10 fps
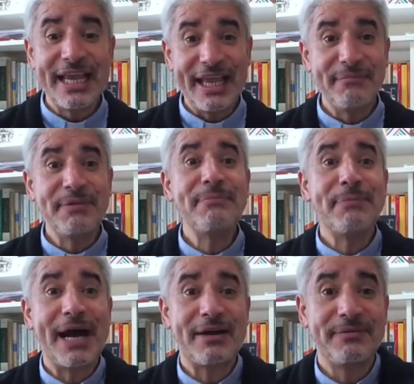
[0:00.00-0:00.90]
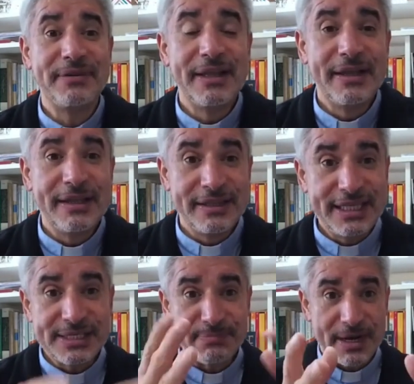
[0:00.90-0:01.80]
and be part of
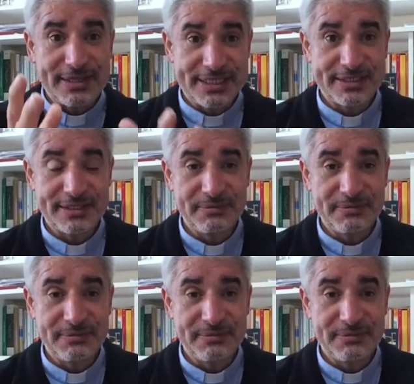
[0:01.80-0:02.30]
this process of